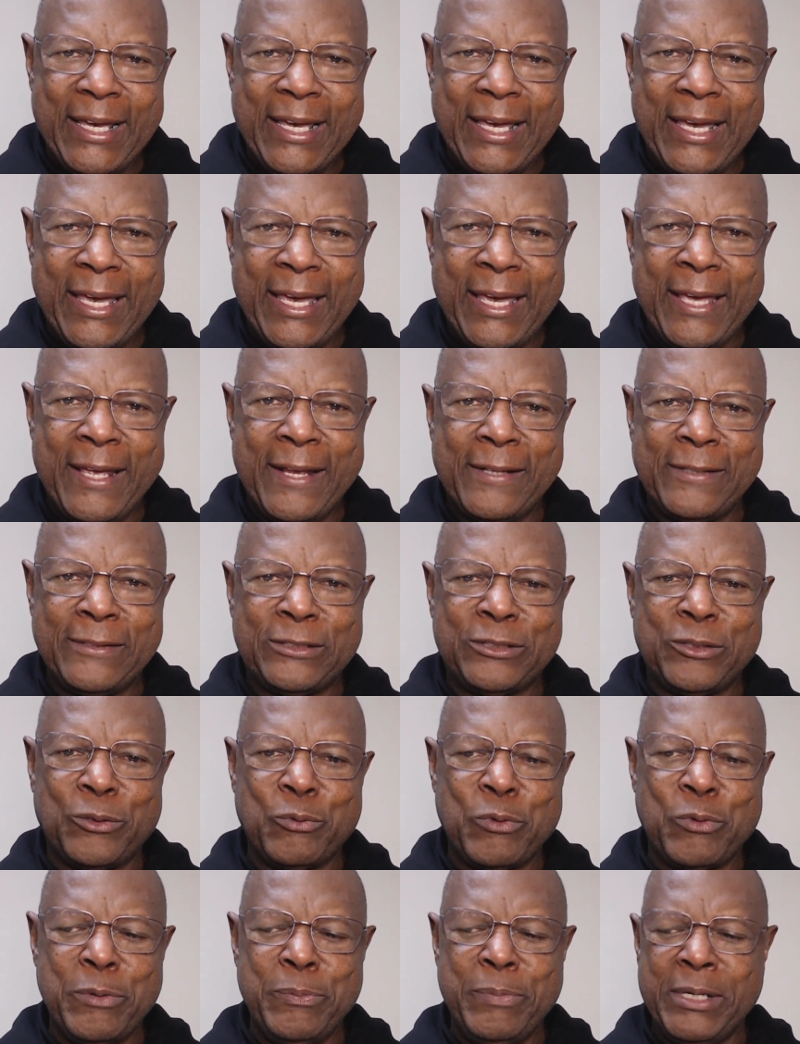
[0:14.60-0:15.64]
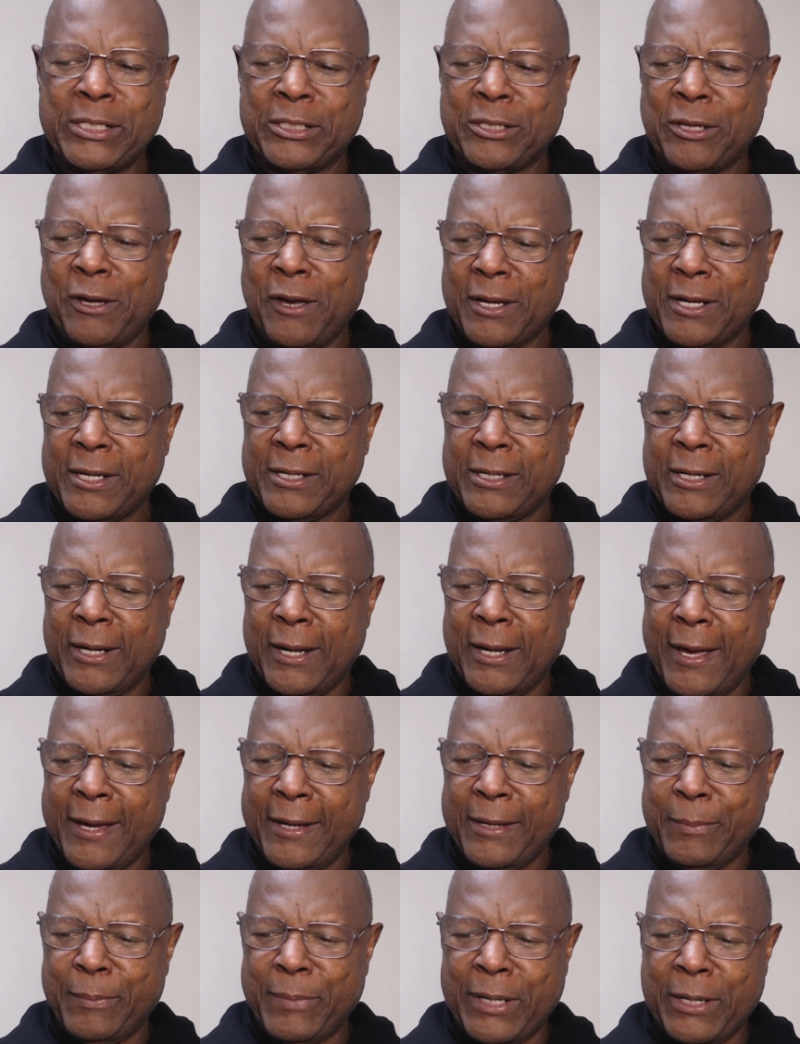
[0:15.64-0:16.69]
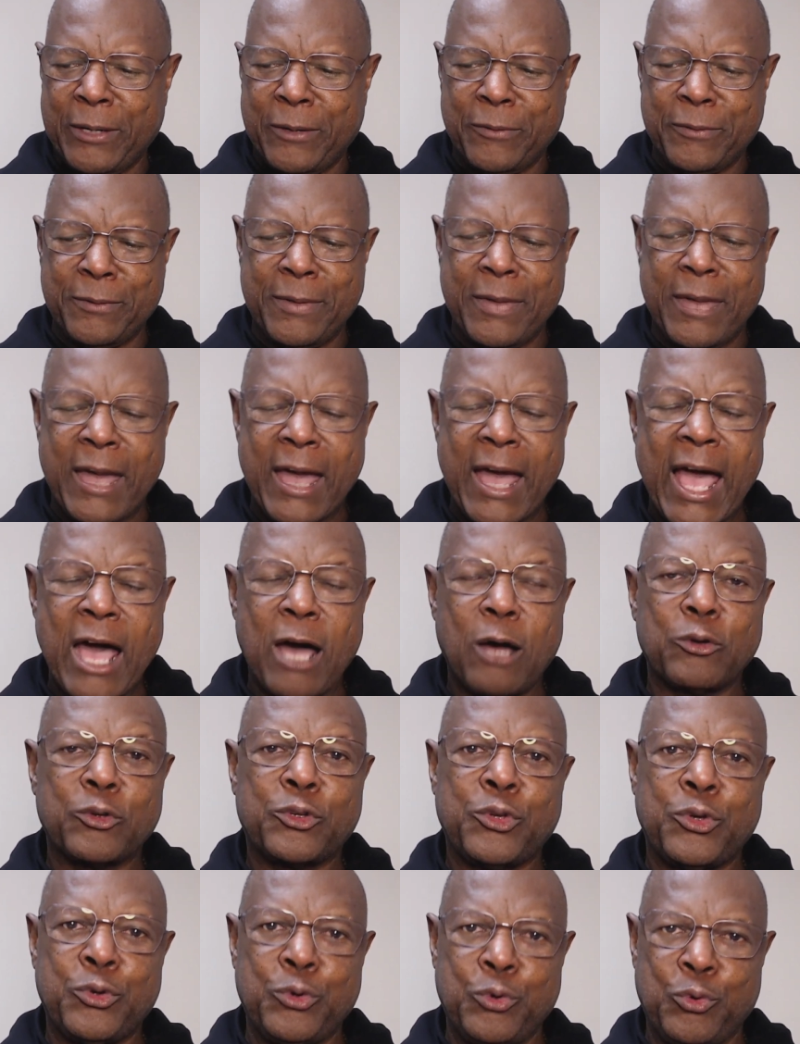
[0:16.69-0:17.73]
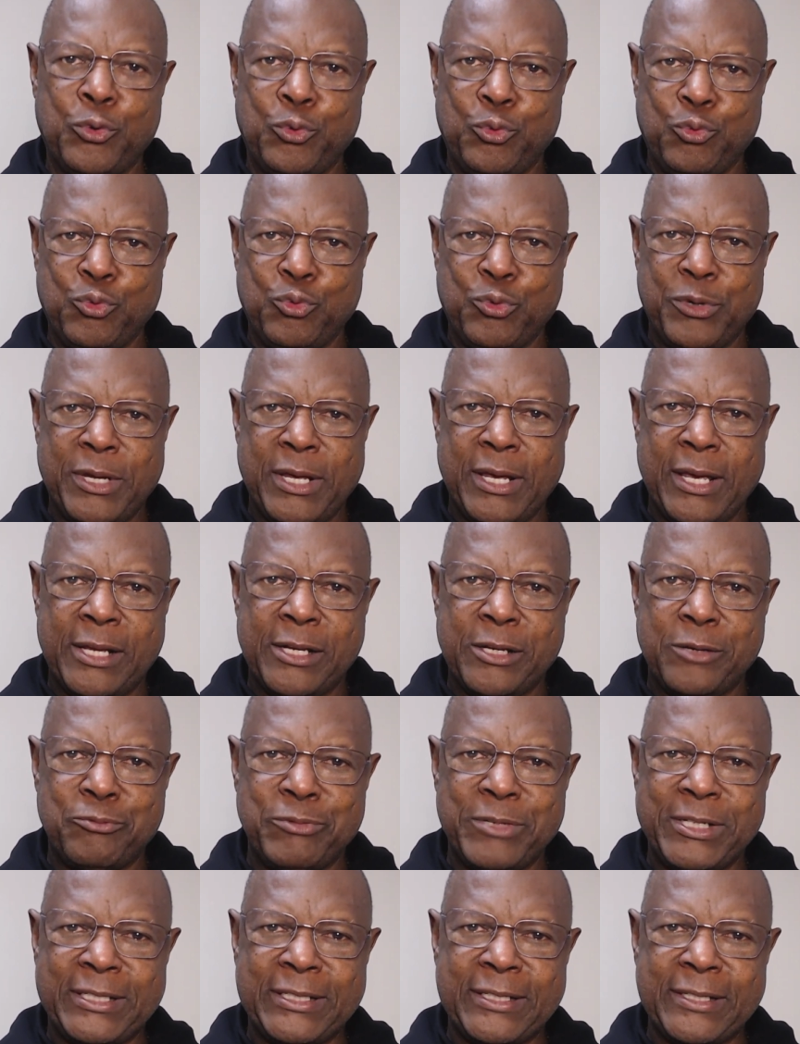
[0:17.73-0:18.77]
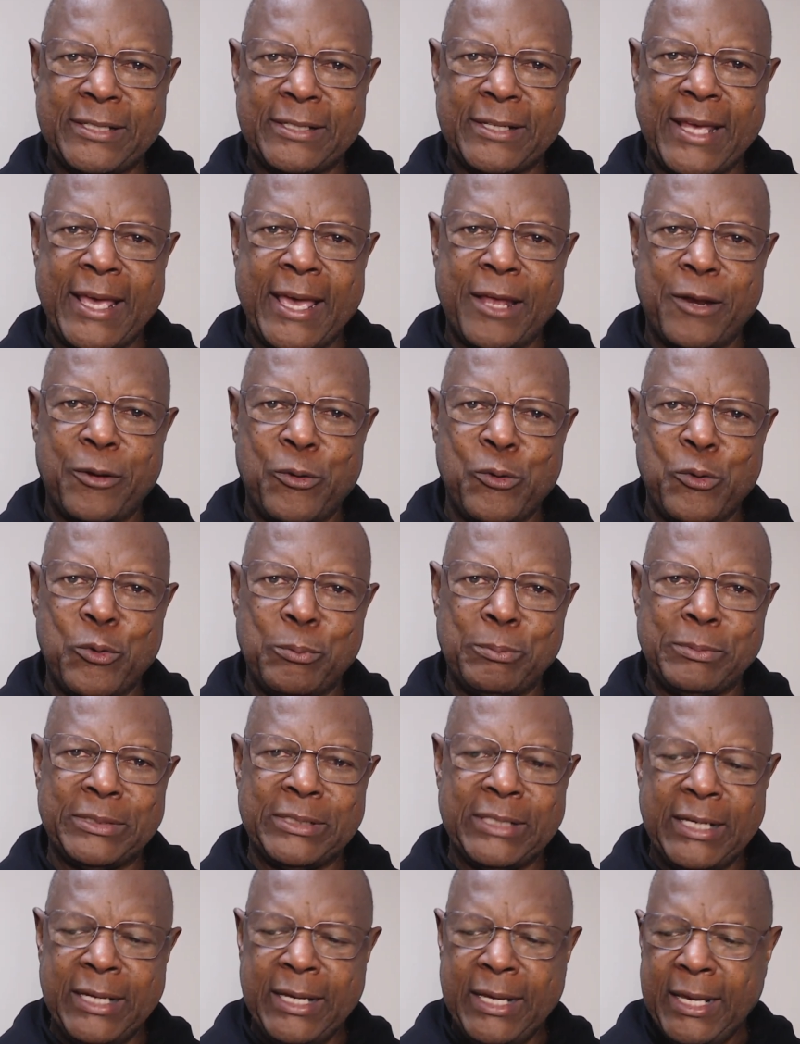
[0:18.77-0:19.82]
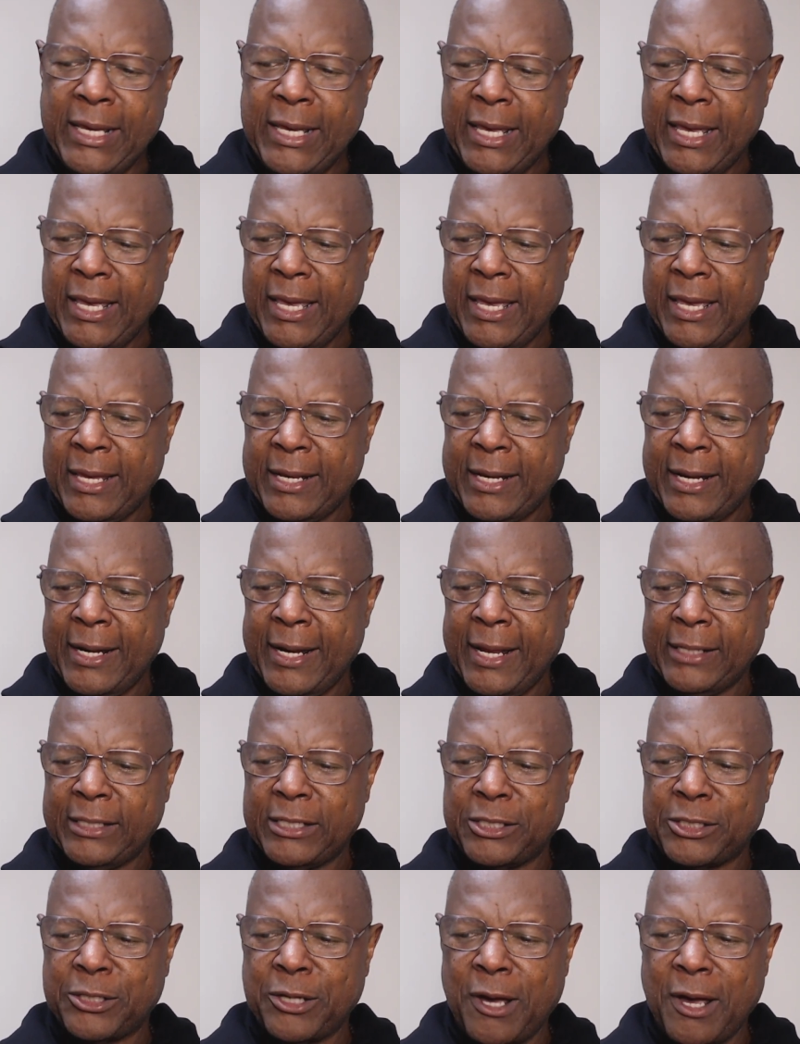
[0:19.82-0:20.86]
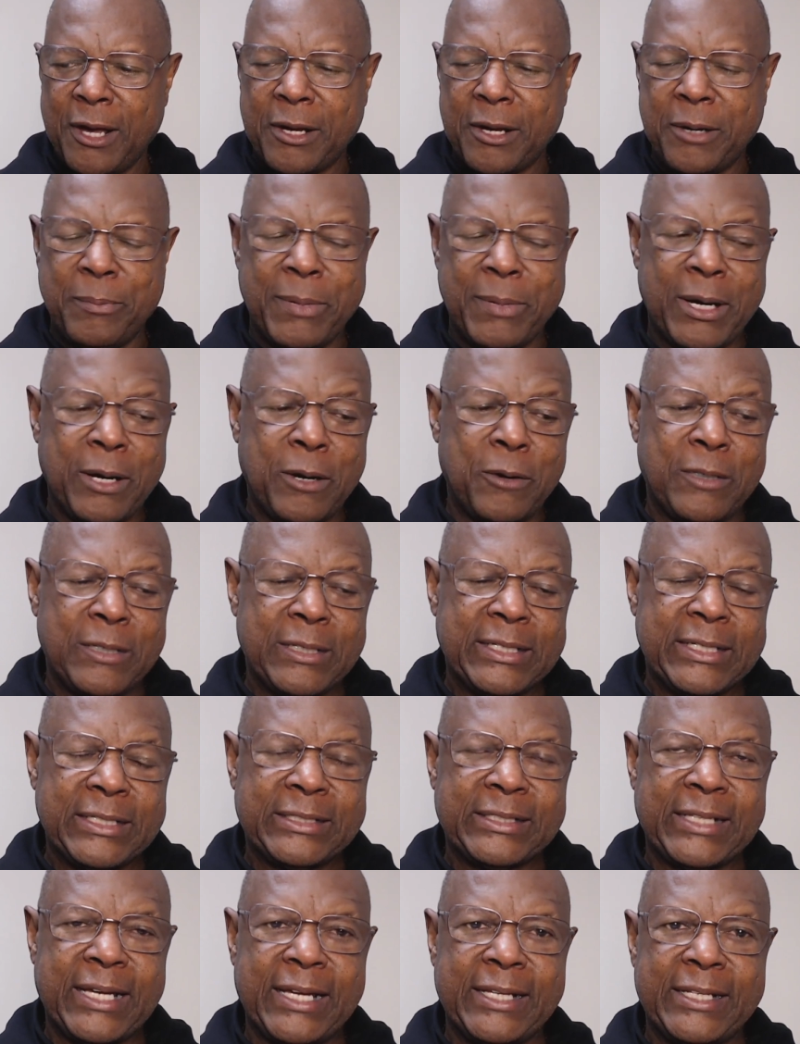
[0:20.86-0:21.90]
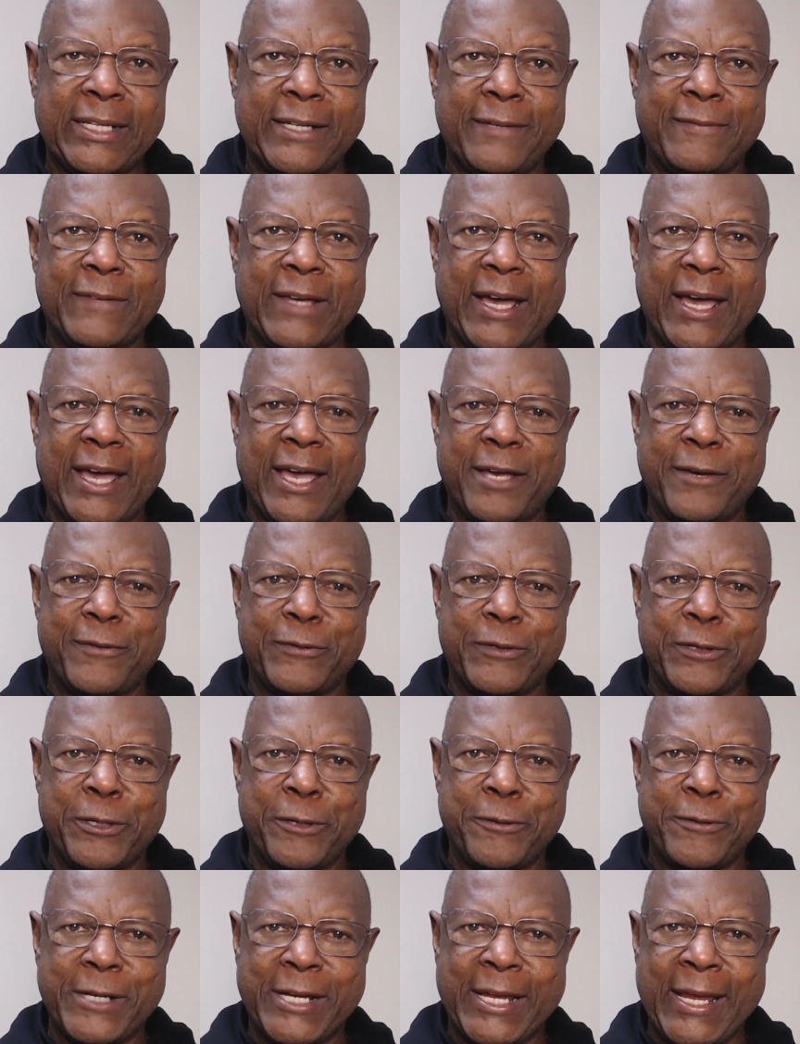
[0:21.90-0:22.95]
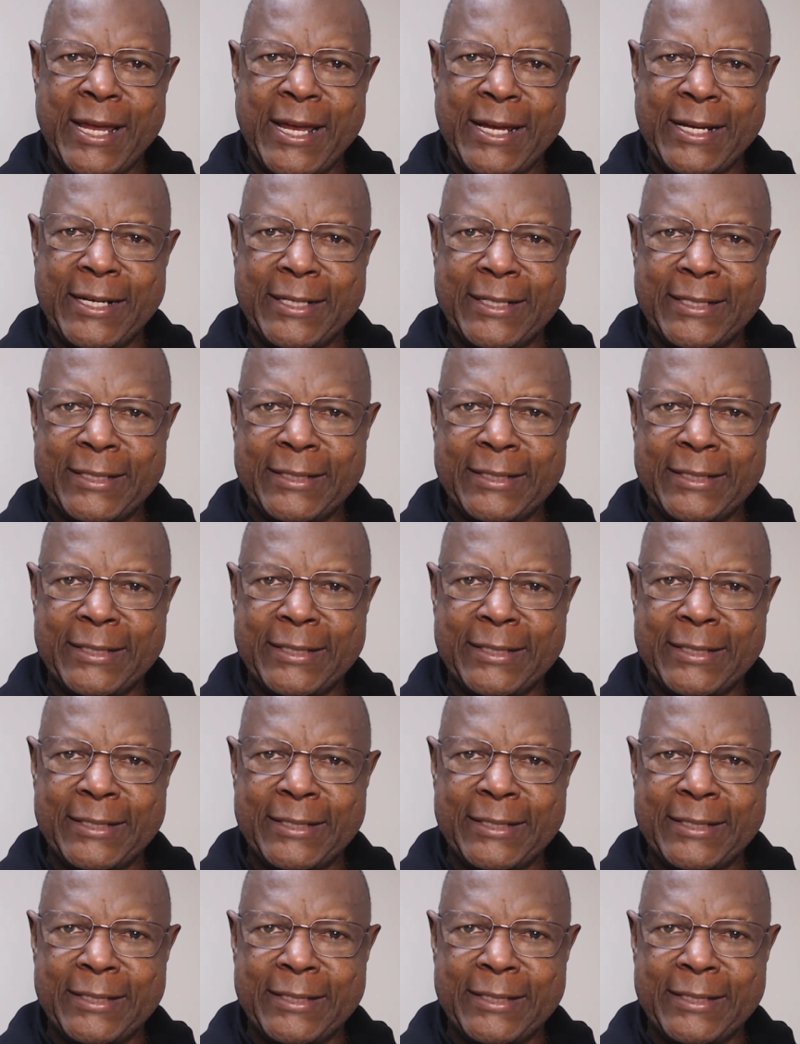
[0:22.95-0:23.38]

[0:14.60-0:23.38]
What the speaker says: And so, we've been talking a lot about how to in the recent at homes. And I'd like to talk about this idea of the eye of the hurricane.